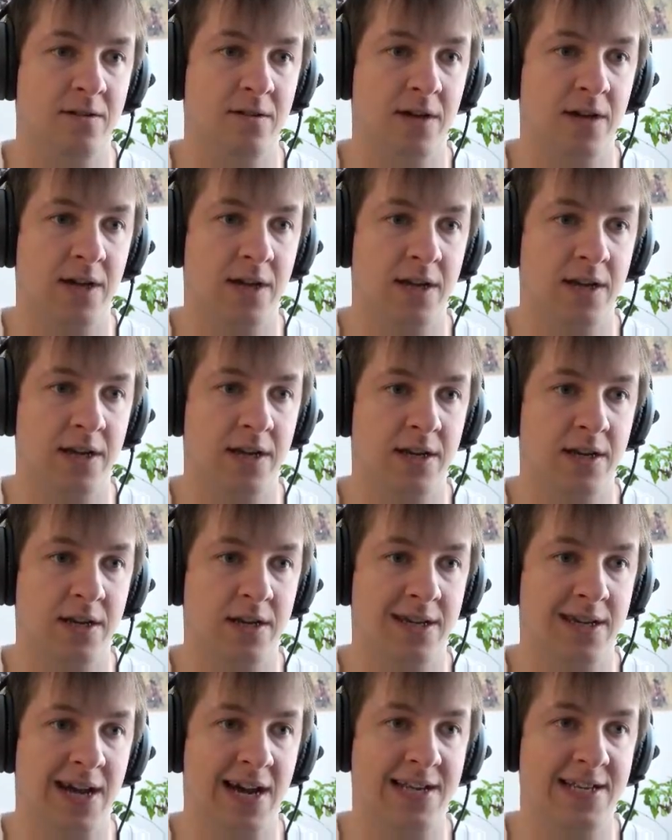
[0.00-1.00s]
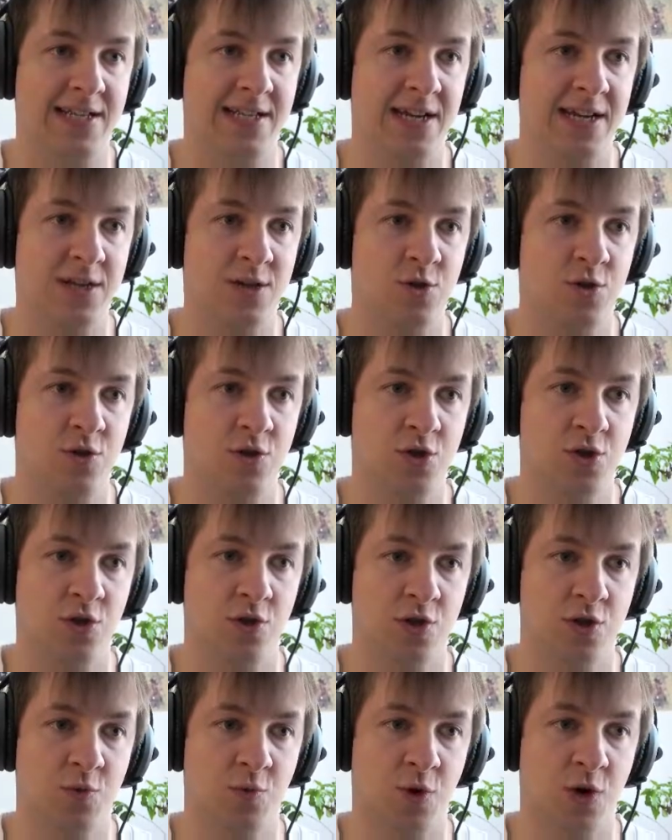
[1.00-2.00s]
And yeah, I decided to use
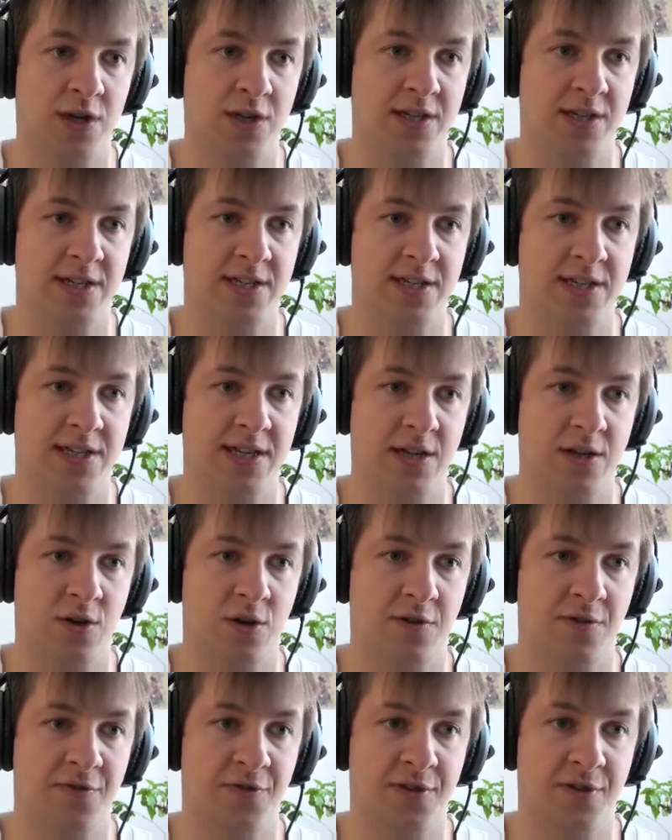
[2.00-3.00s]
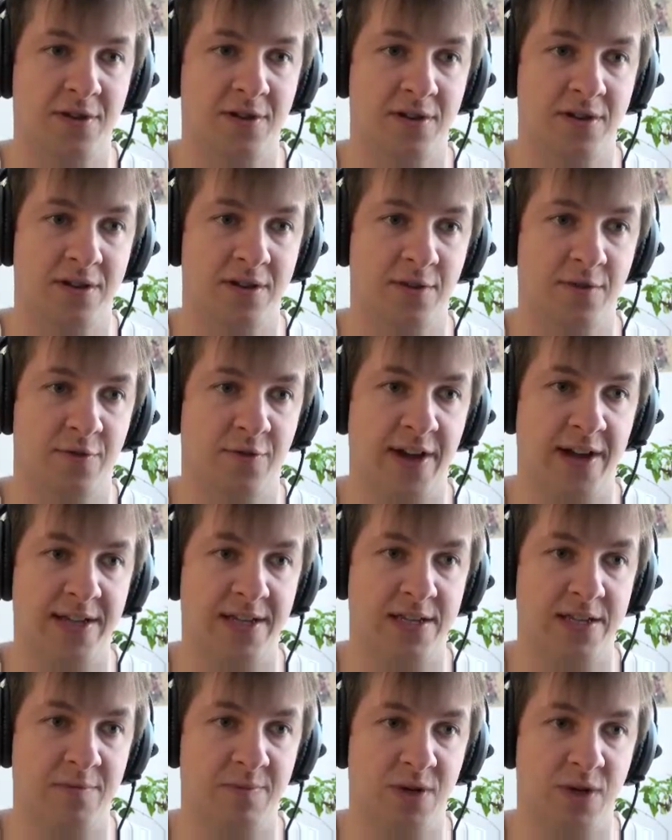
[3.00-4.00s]
those walls instead of the, the
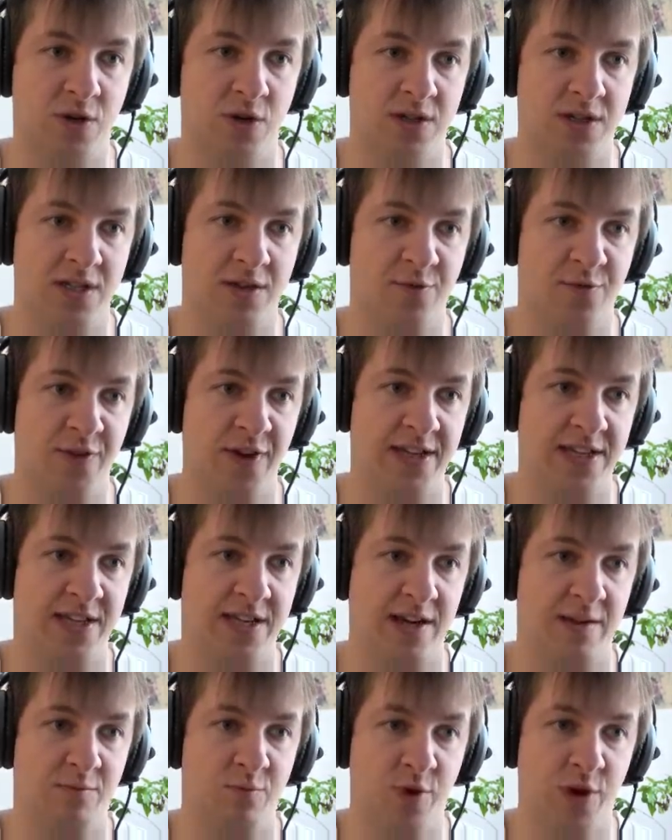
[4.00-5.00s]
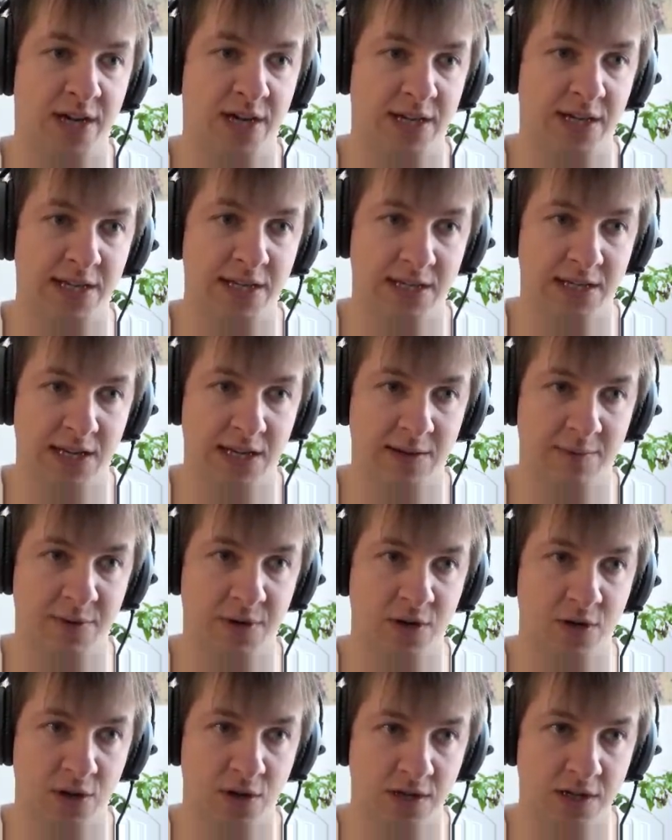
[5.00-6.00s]
fence, because the fence can break easily,
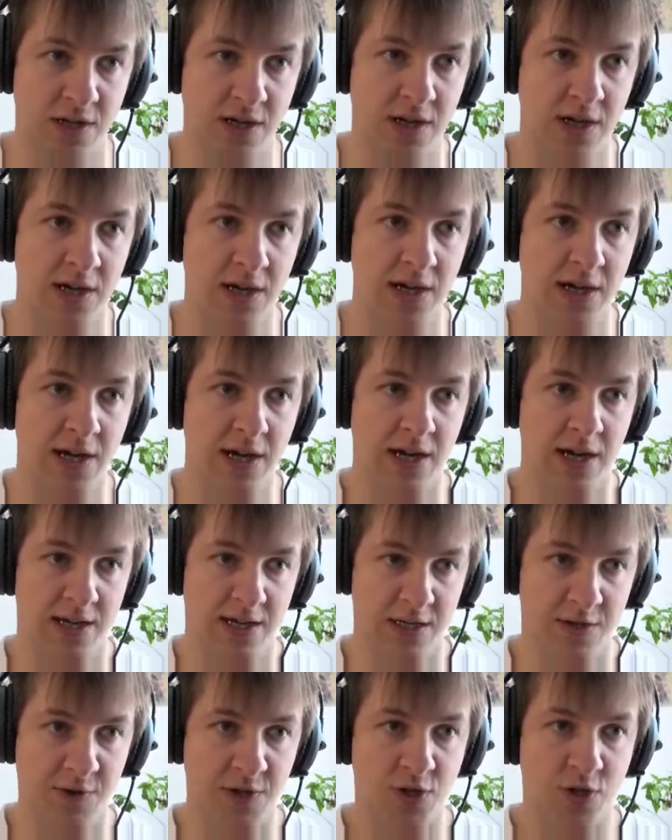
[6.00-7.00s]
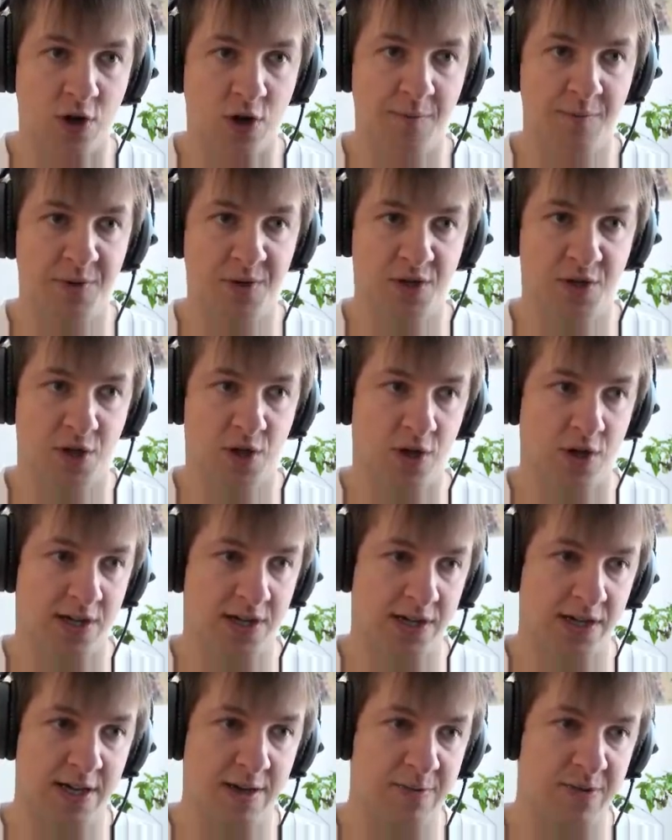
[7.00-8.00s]
because this one is going berserk.
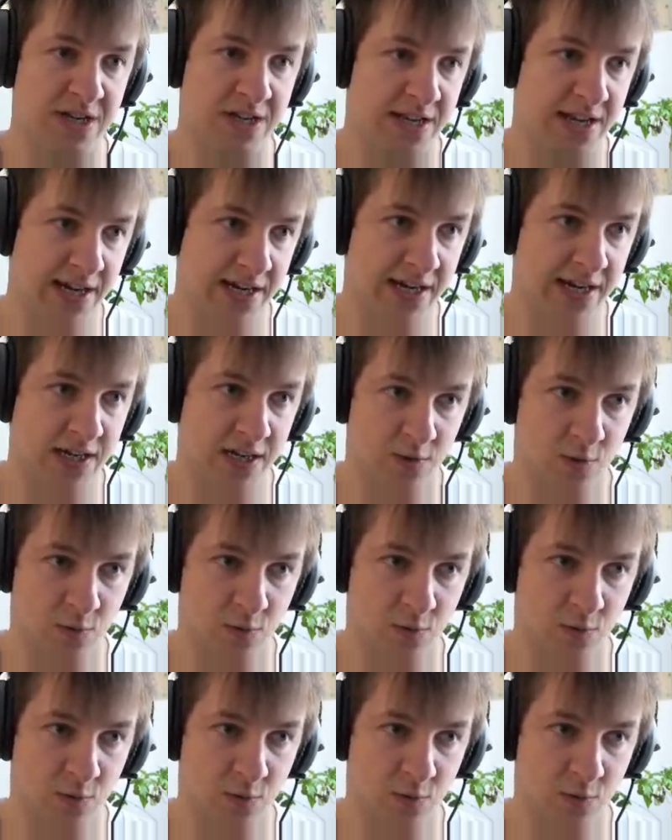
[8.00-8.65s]
He keeps attacking the